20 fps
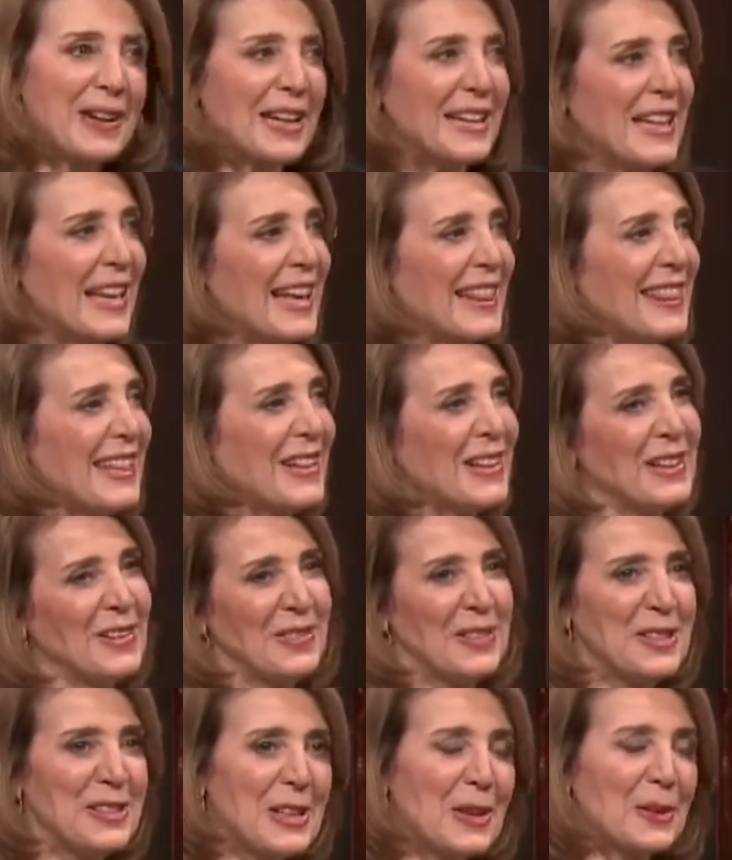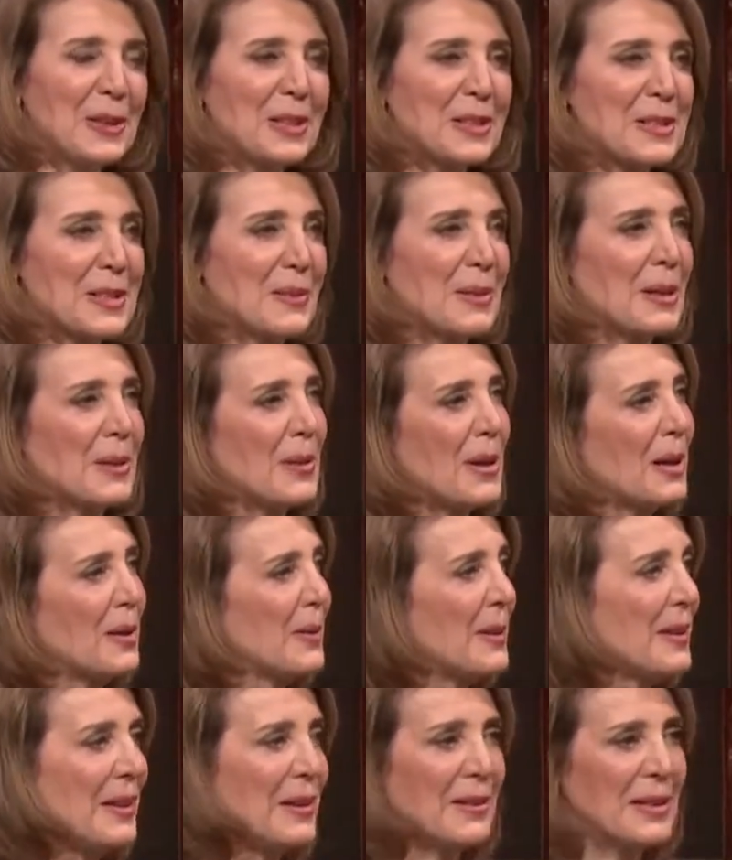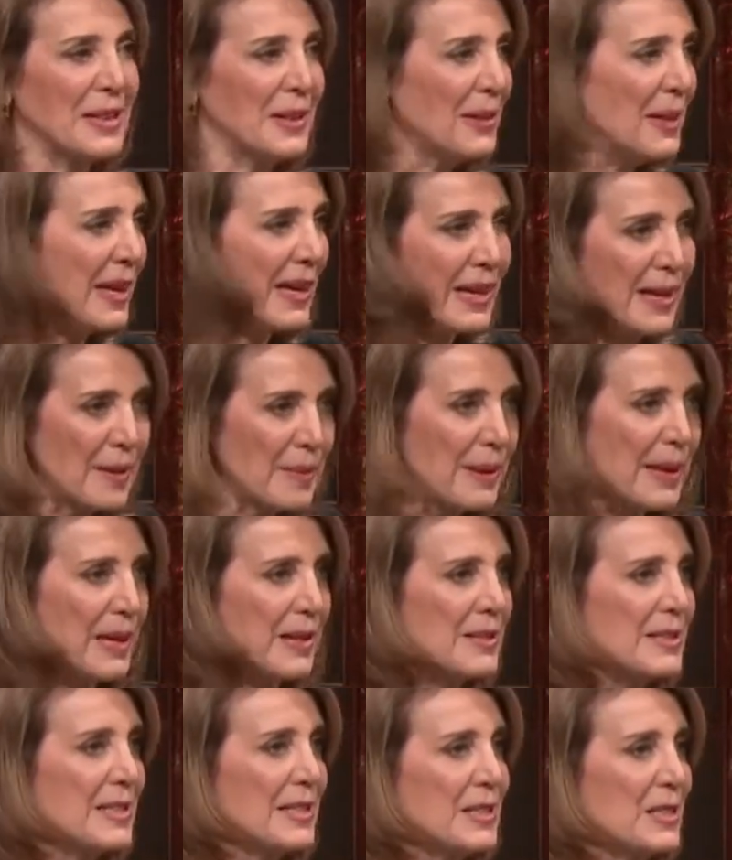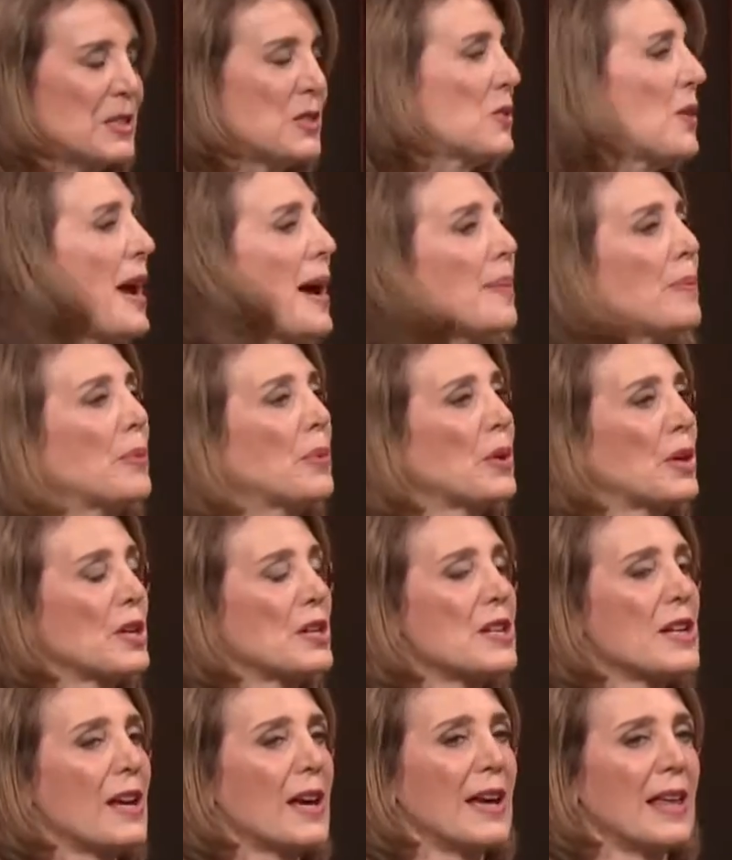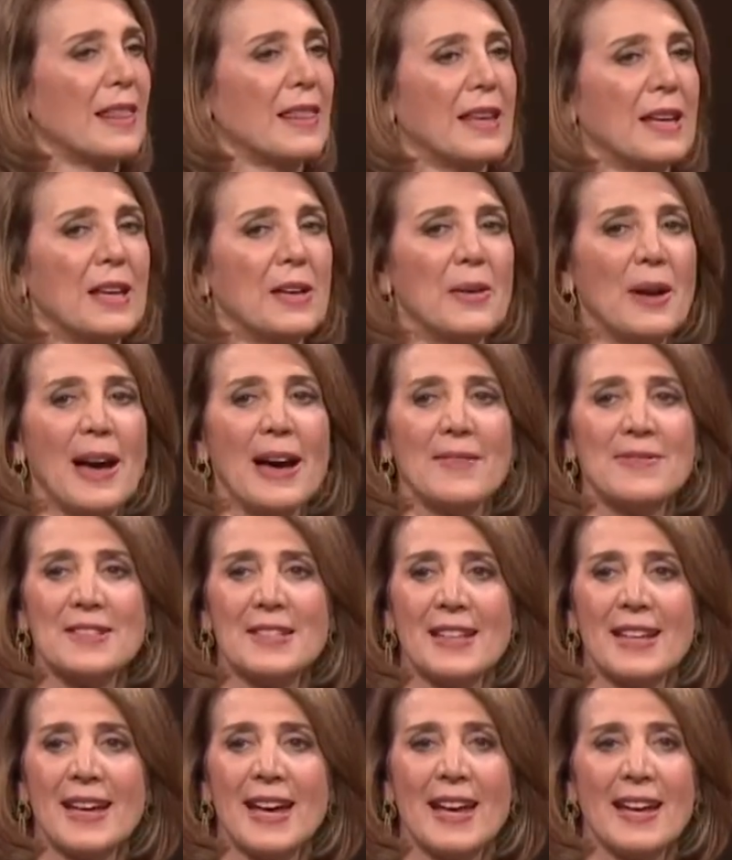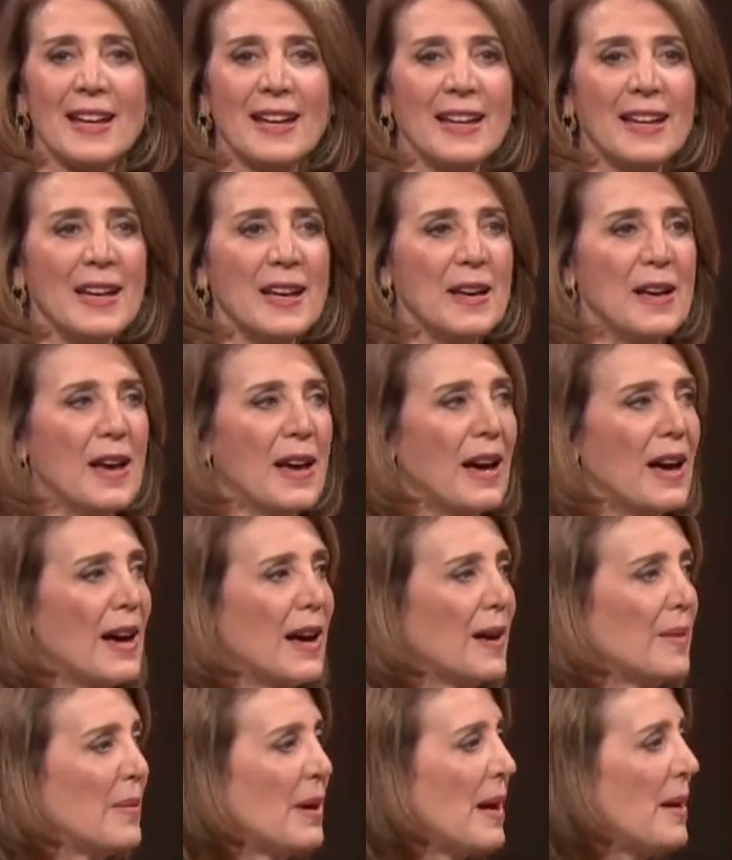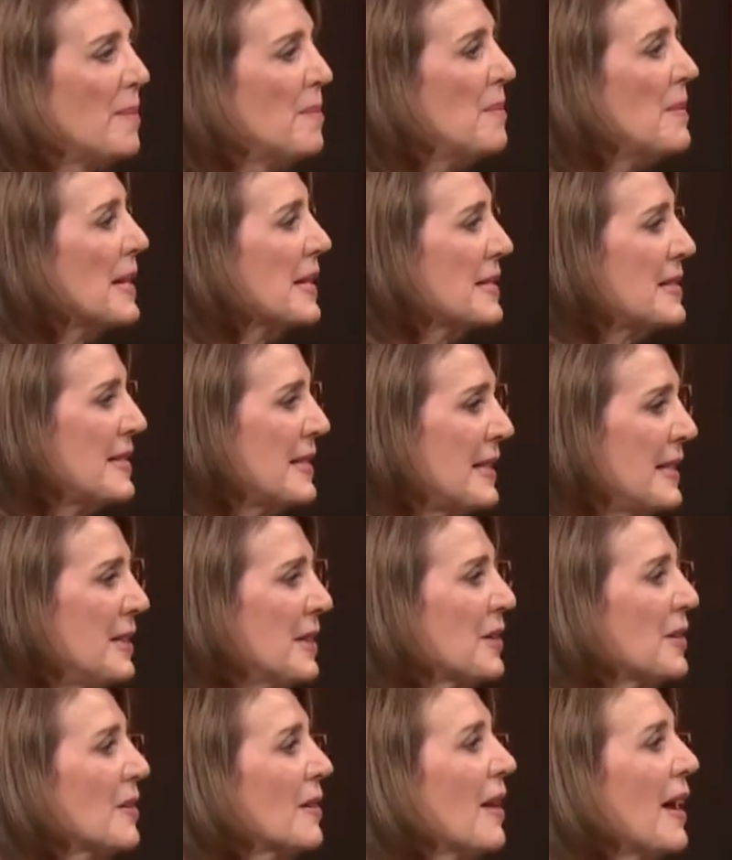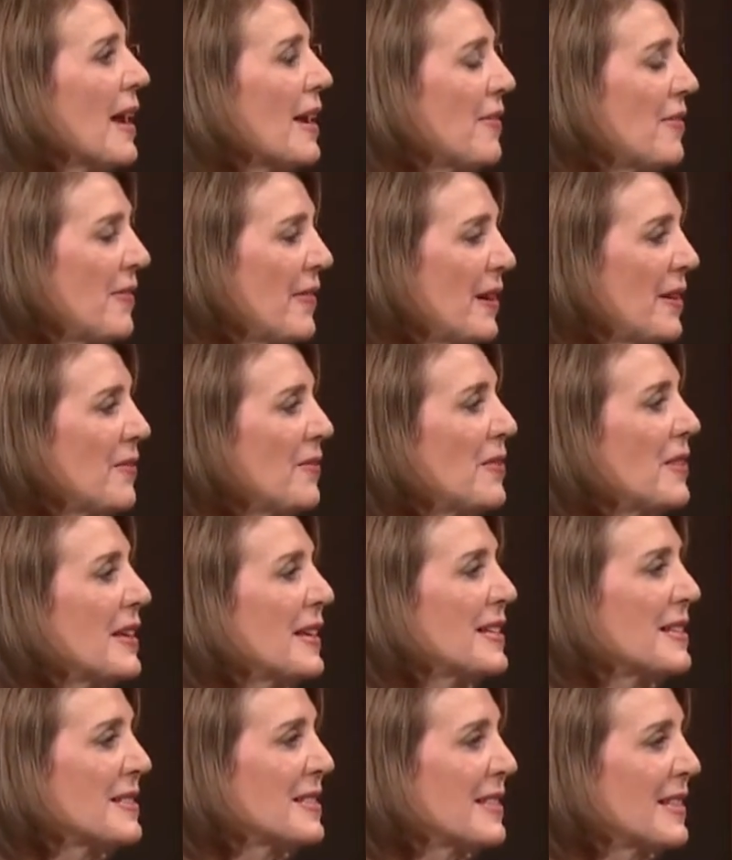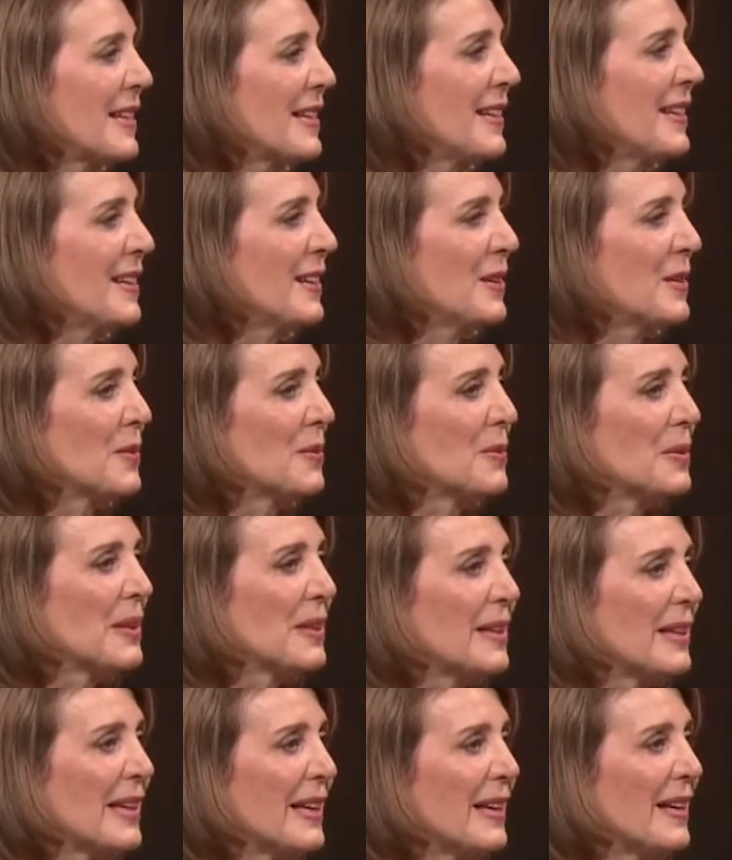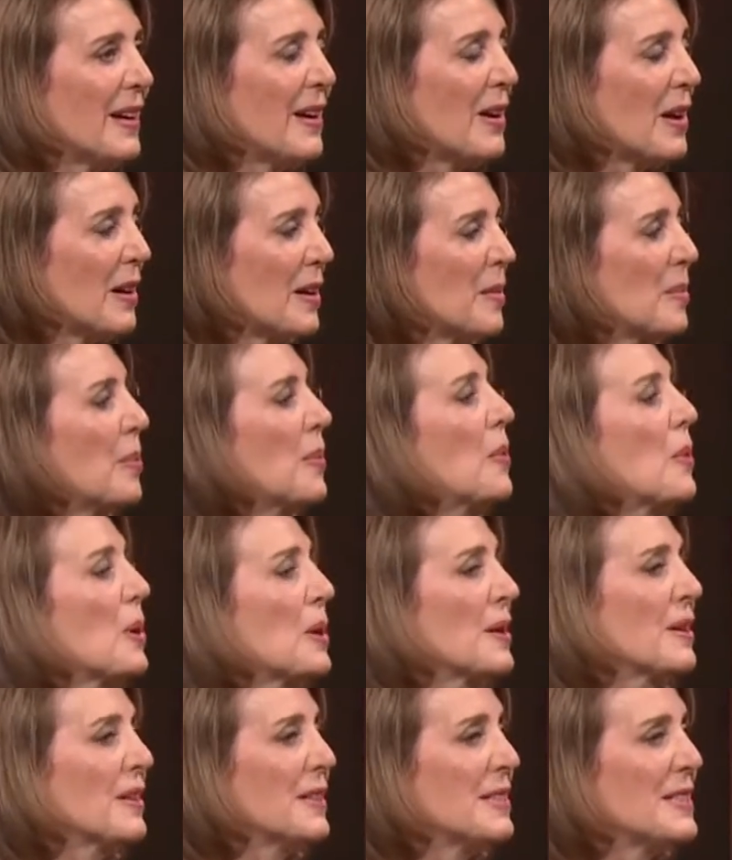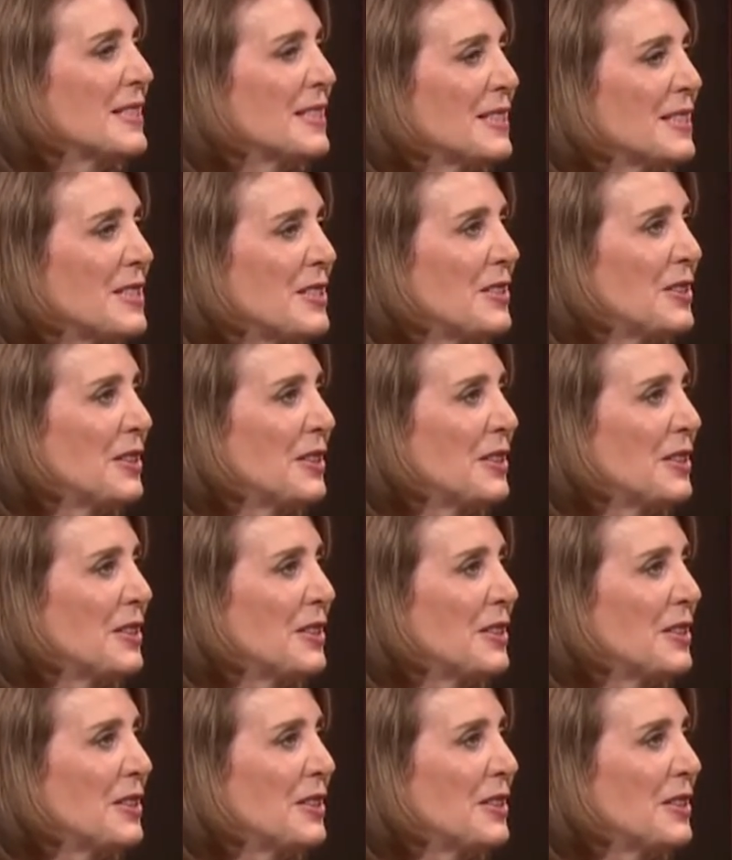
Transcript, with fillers: can get there, and if you don't, there's something wrong with you. You can't get balance. It's a trap word. I think you have to get a mix in your life of things that really are important to